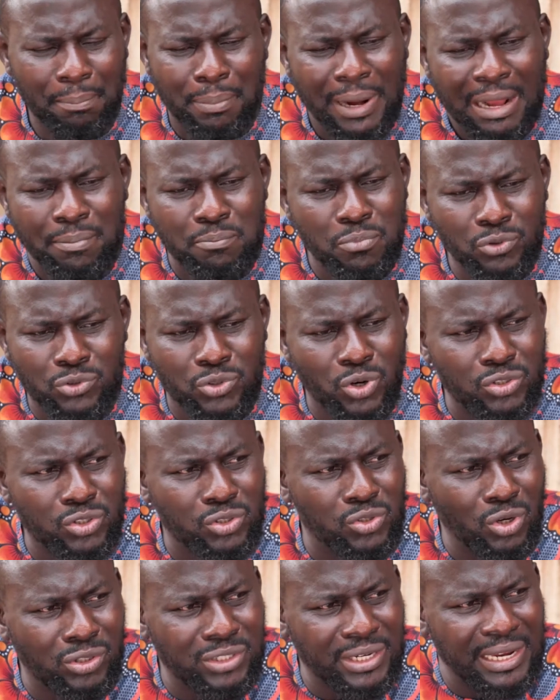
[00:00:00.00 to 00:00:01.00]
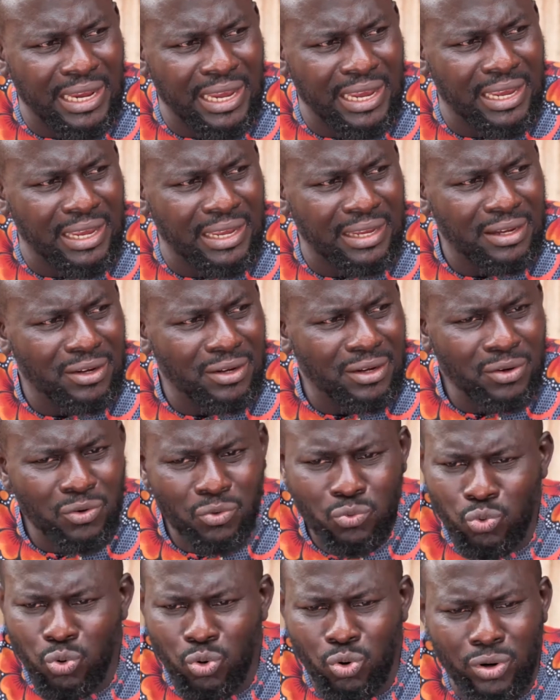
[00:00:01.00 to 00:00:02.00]
The Black Moon does not care
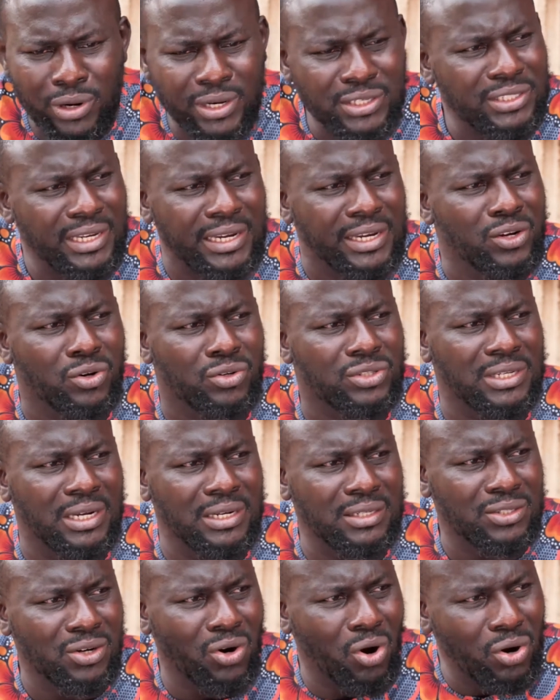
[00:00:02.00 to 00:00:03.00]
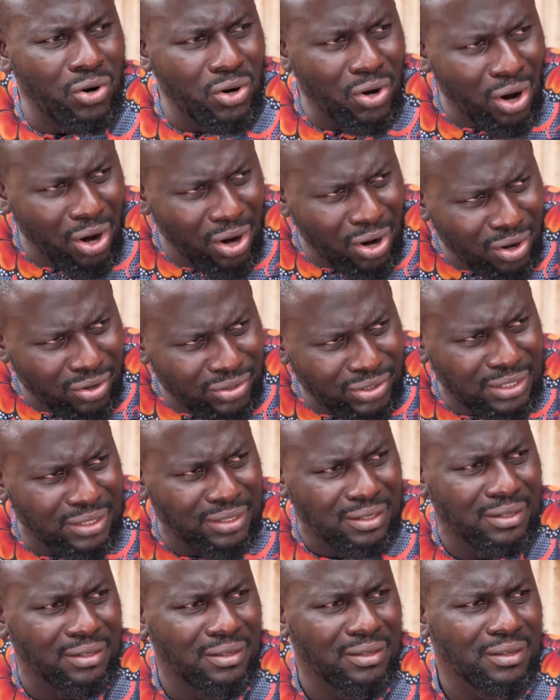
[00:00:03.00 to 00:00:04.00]
who is innocent or not.
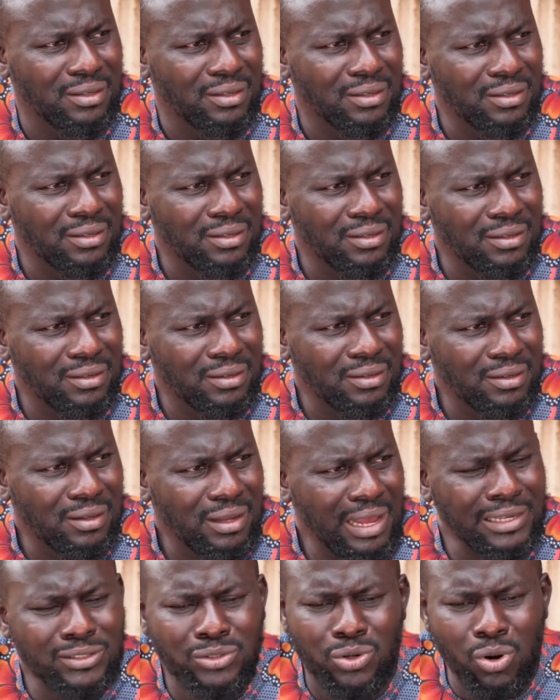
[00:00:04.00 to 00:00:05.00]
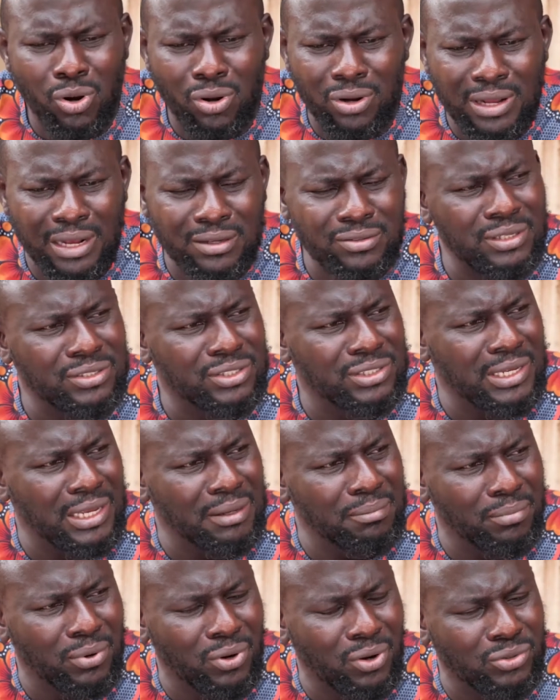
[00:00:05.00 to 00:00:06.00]
As long as the
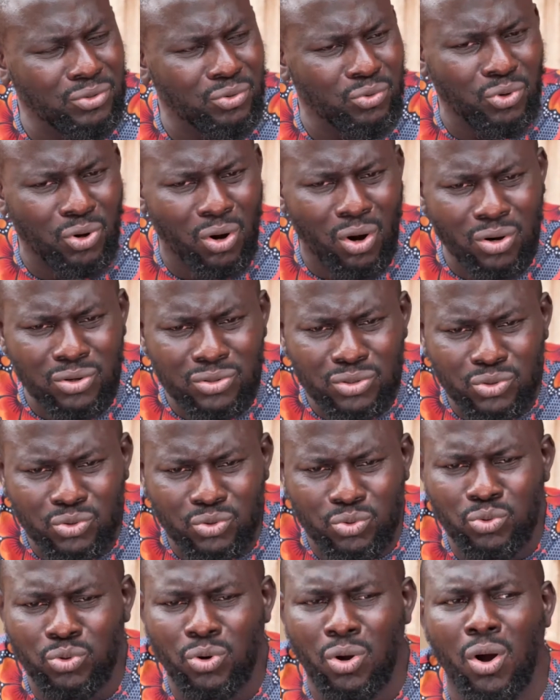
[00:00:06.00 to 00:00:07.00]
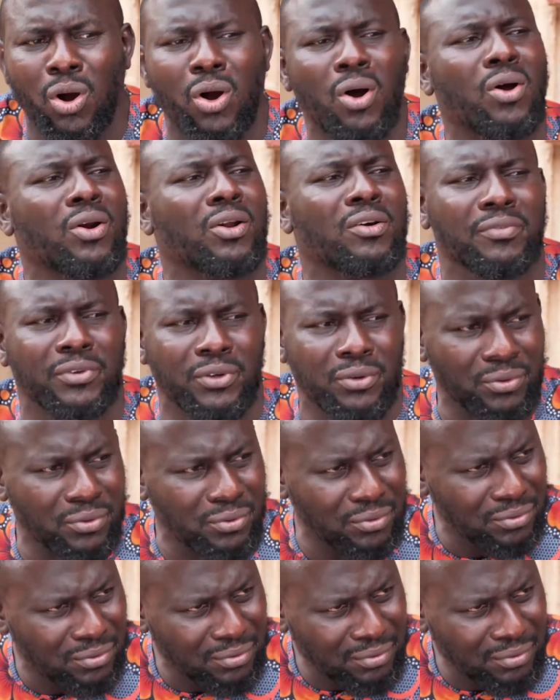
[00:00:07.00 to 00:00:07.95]
same blood runs through all of you.